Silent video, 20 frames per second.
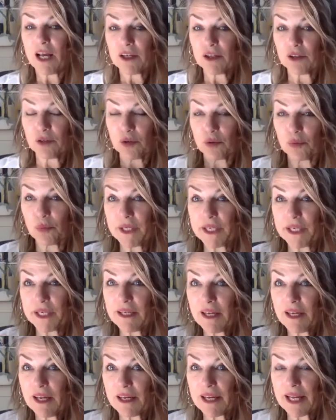You know,
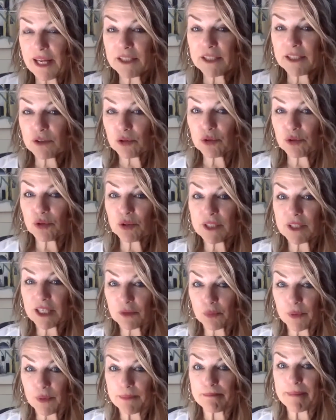we like to know
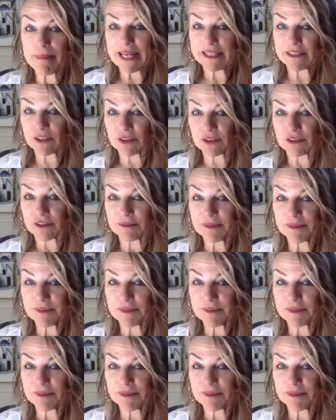that we matter,